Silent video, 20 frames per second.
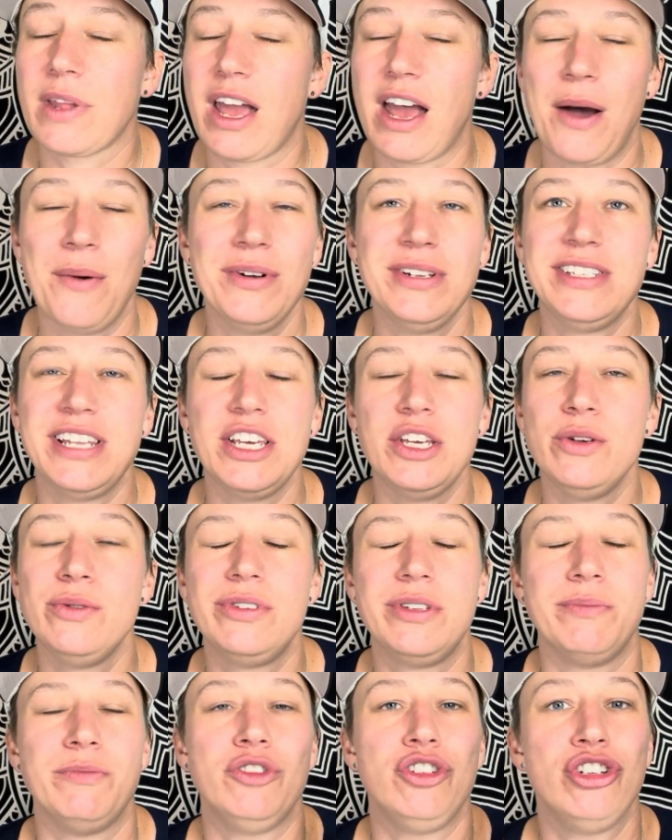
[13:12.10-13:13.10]
wouldn't say use
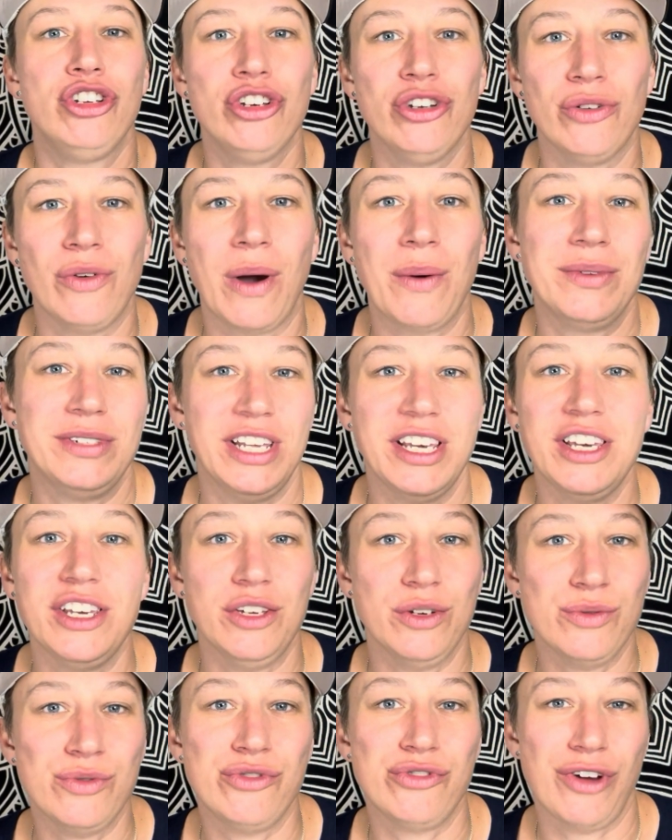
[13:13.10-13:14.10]
them too, I would say he
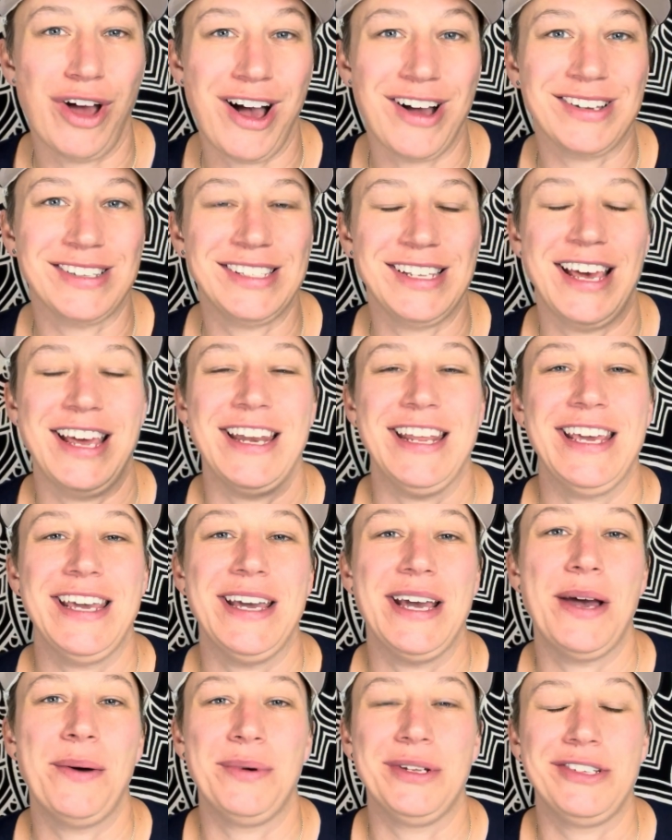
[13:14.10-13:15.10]
used drugs, and
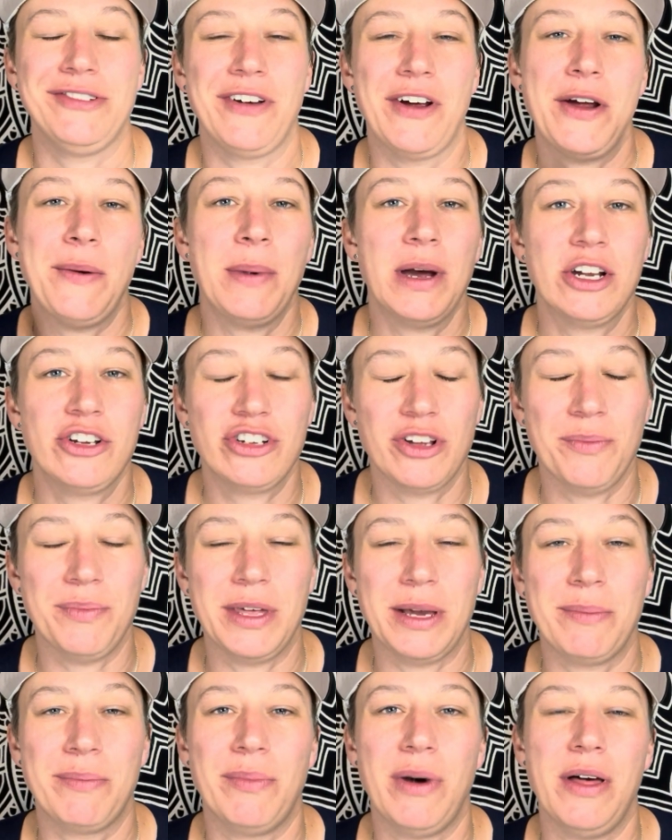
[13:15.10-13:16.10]
it was very much
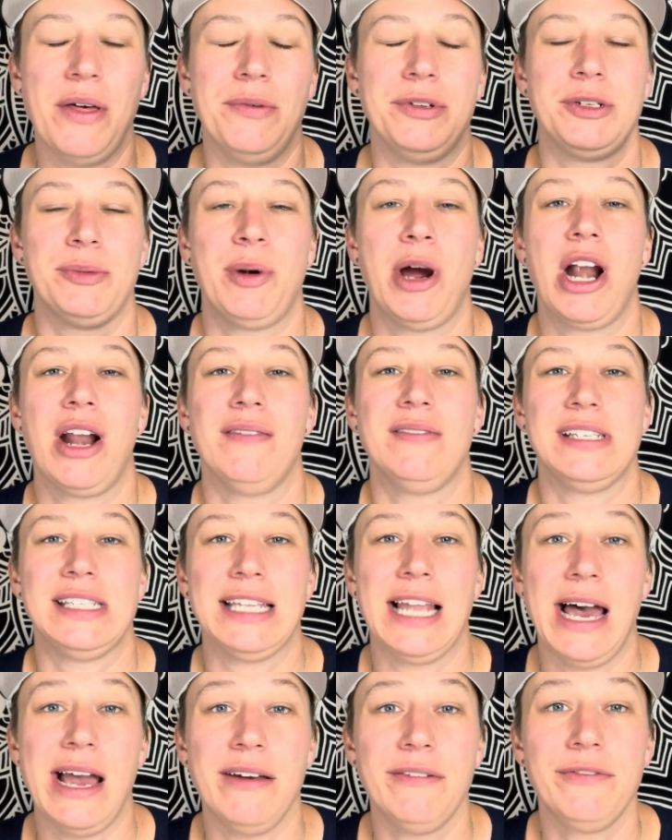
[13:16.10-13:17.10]
something that was a part of his
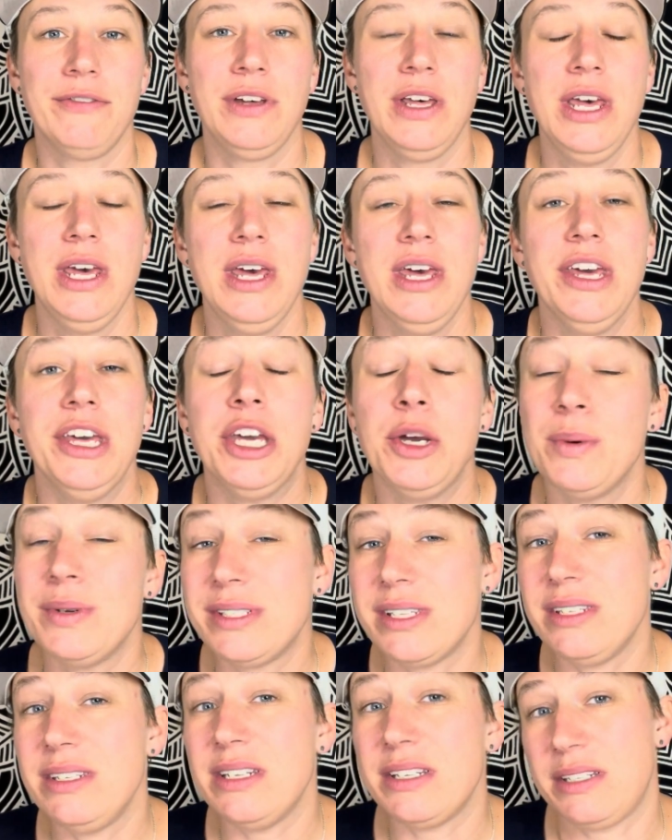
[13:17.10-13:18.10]
life. He was
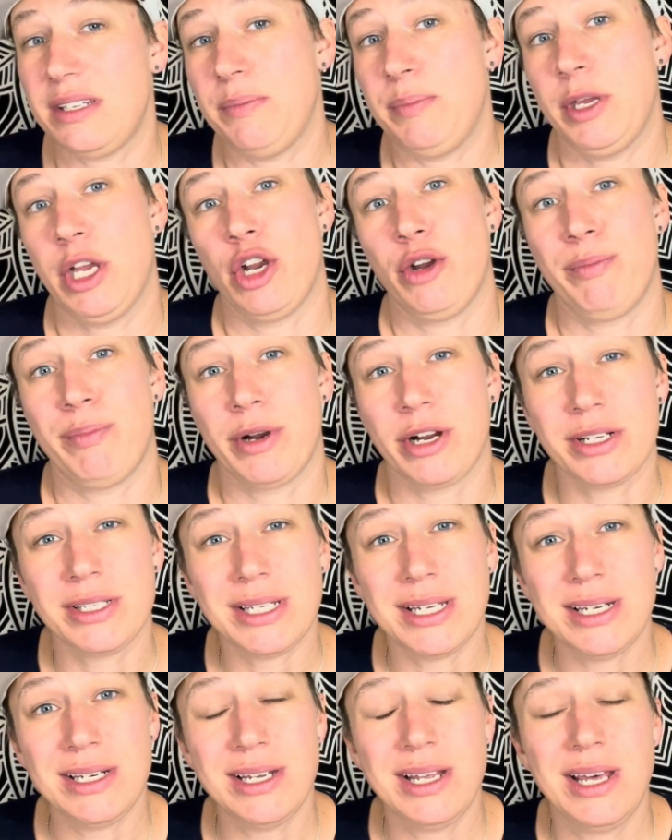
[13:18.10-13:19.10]
a disappeared
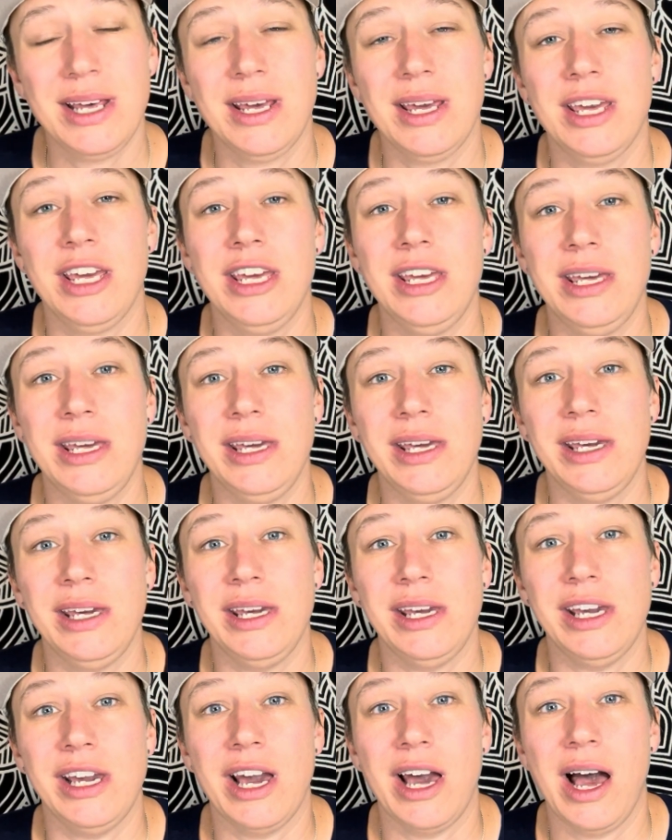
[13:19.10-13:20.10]
person.
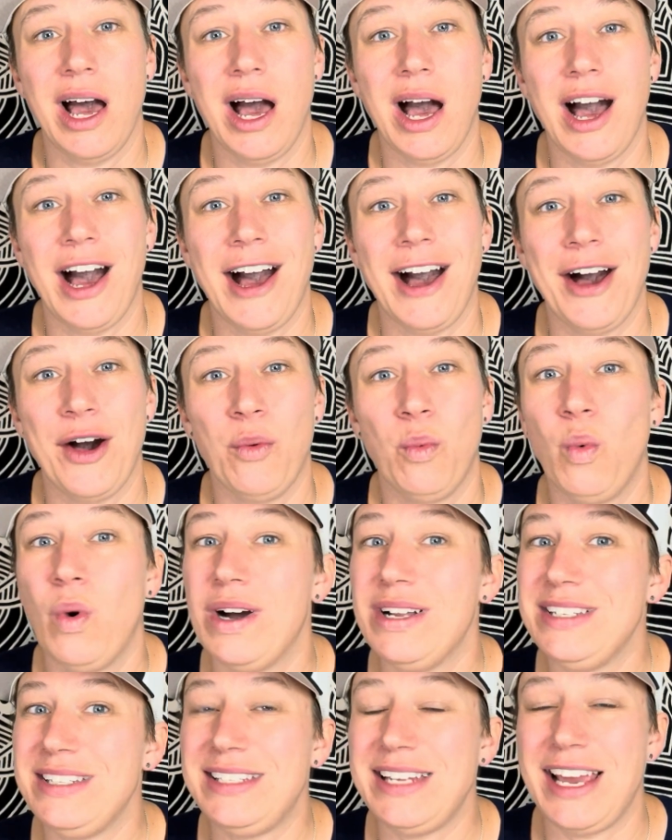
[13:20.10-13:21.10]
He
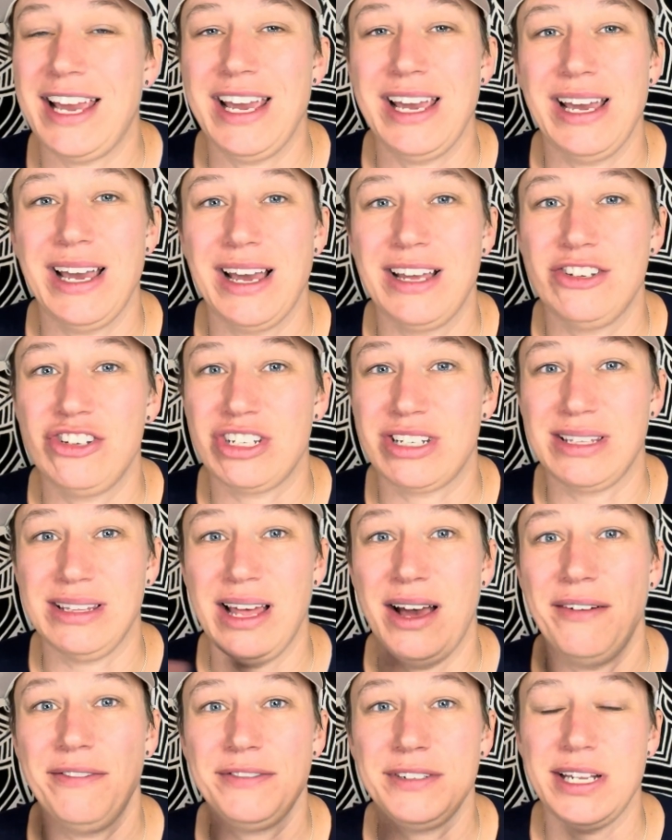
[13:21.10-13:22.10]
one day just
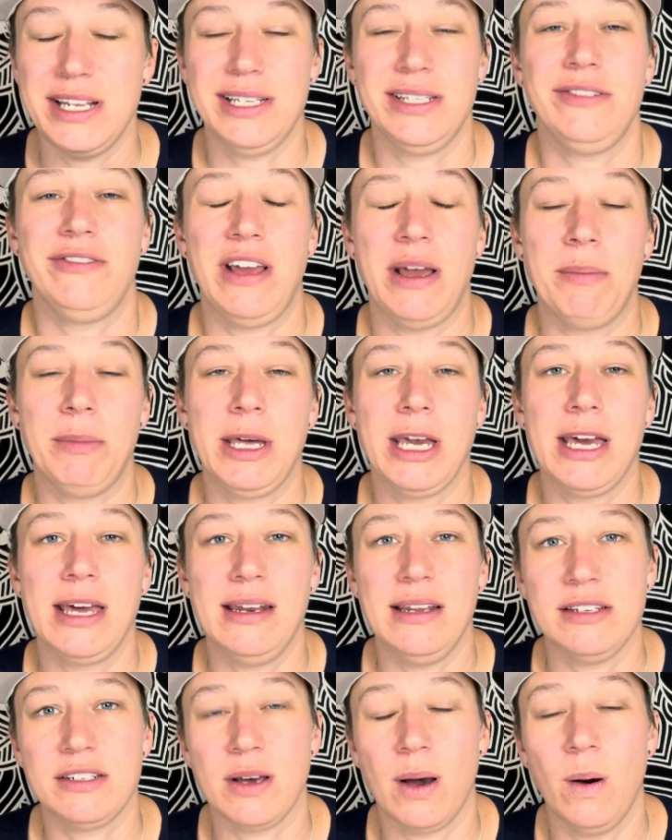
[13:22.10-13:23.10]
left his family and
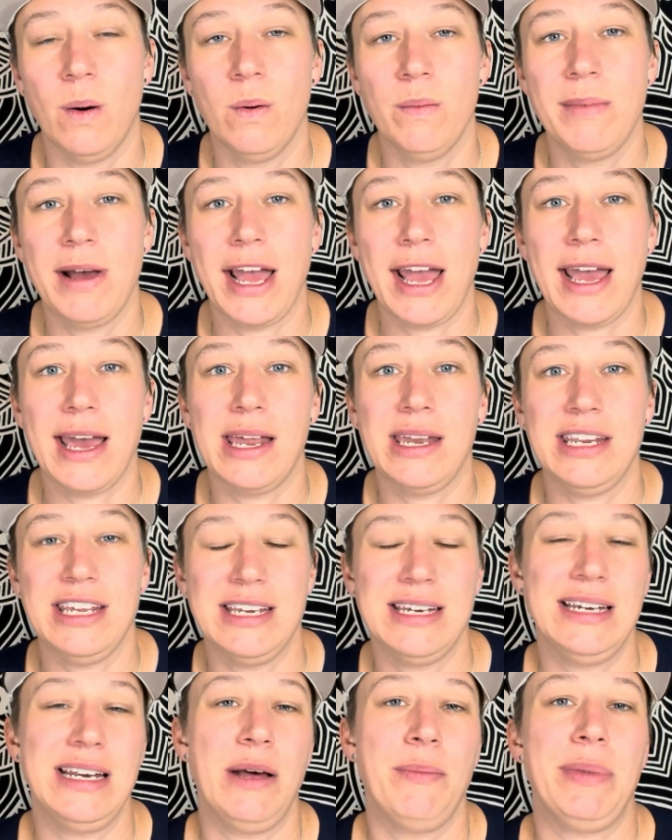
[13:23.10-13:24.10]
his home, and he
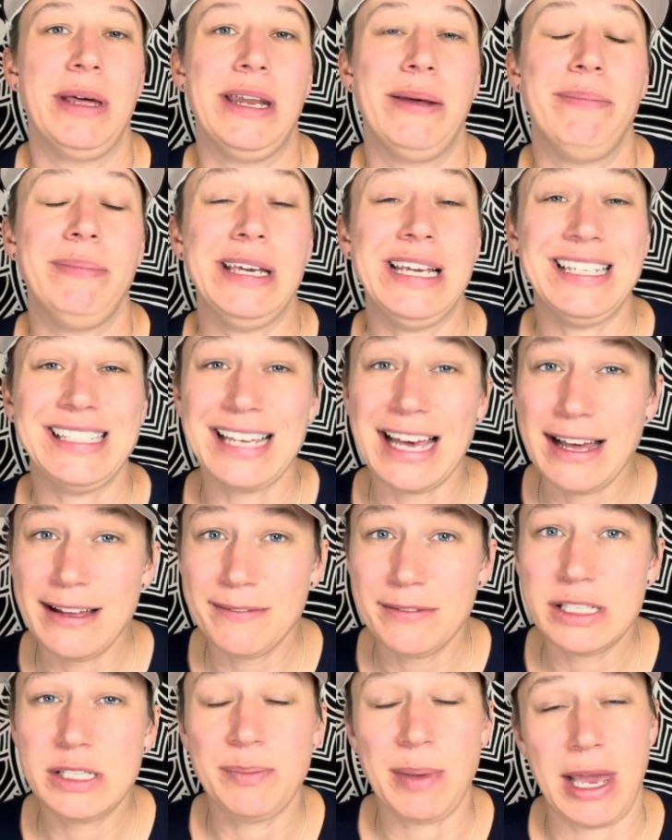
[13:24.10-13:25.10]
ended up in
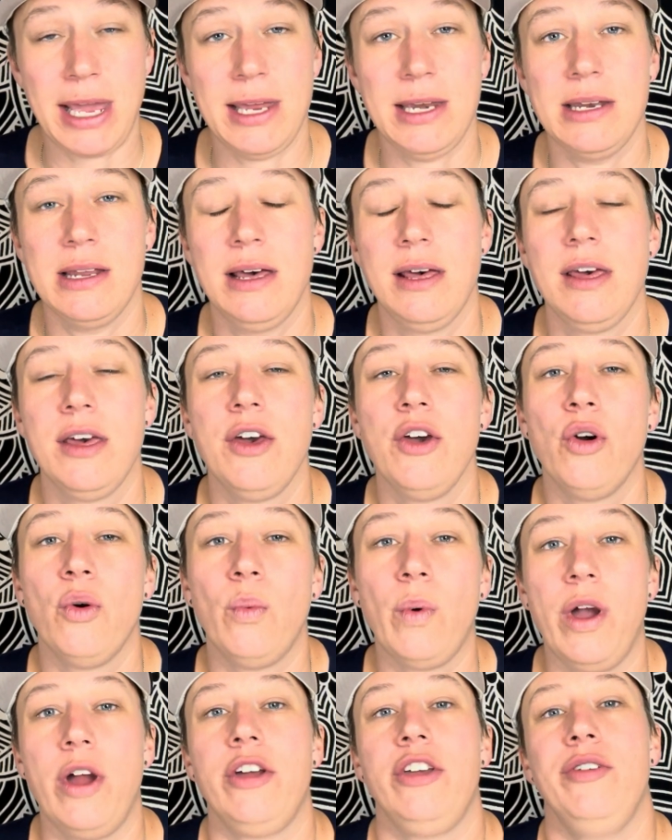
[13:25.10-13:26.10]
Ibiza, Spain,
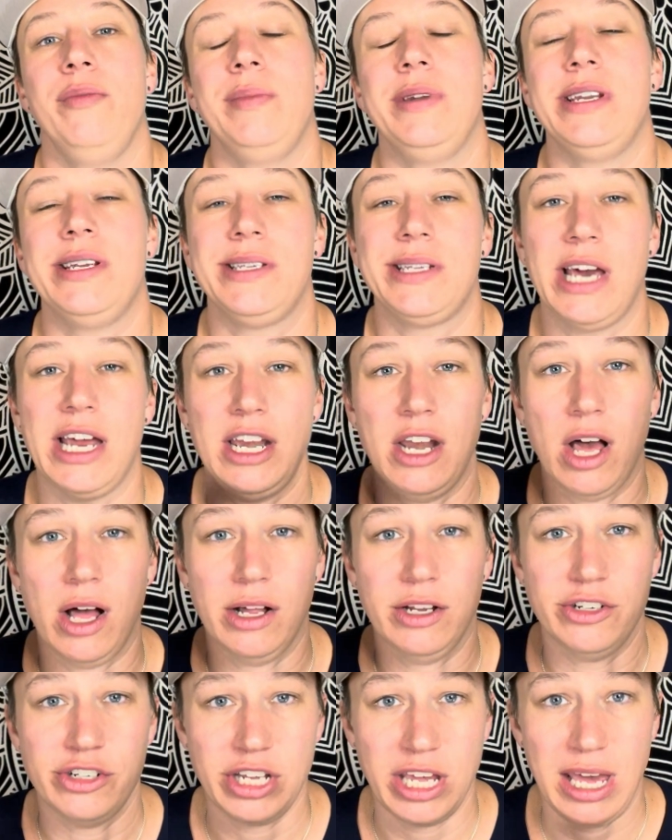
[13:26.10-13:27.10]
where human design
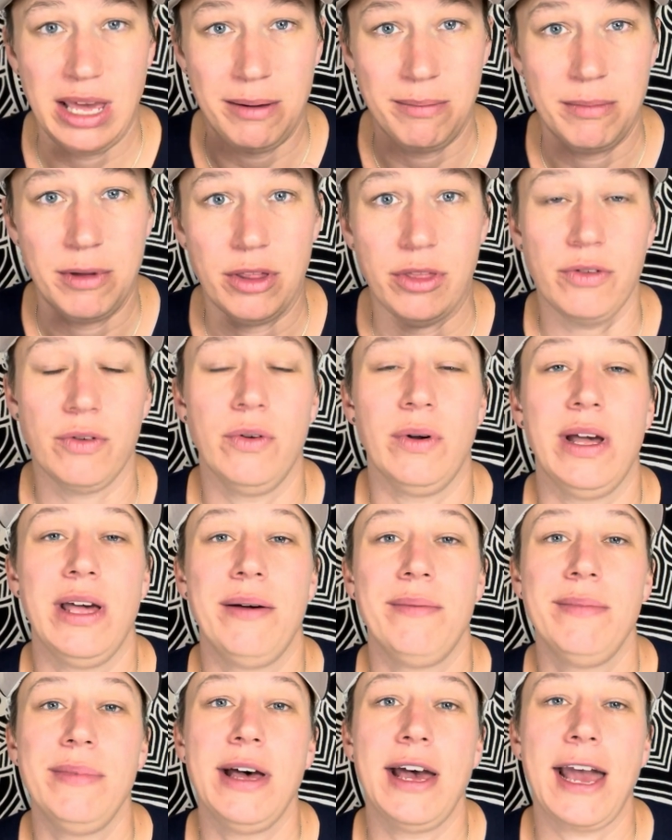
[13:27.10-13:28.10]
knowledge came through
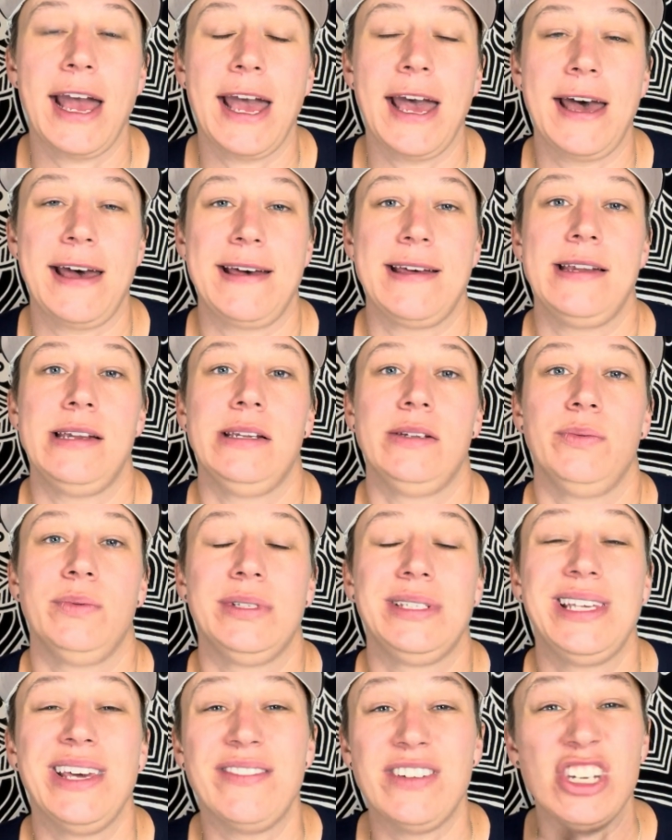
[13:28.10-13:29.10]
him and was
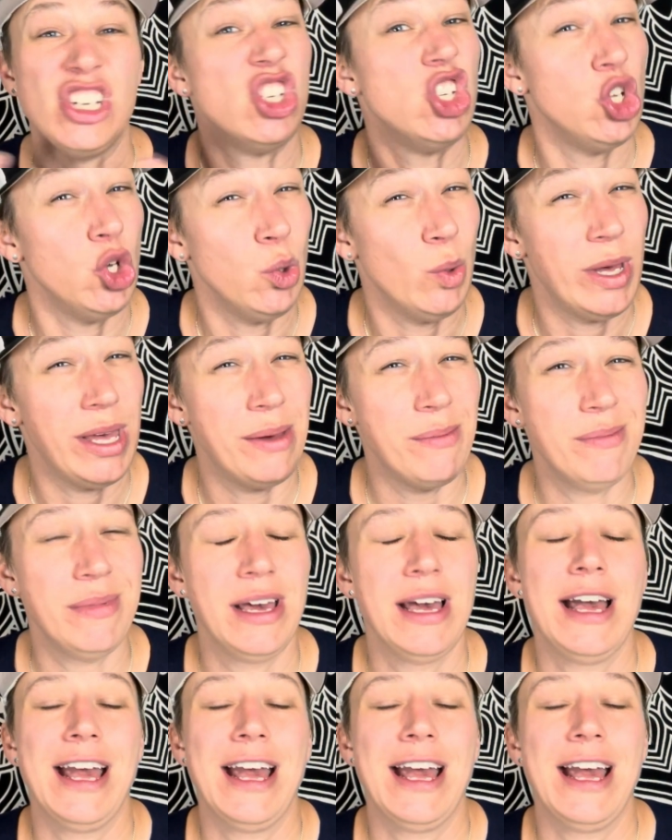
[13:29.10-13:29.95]
given to him.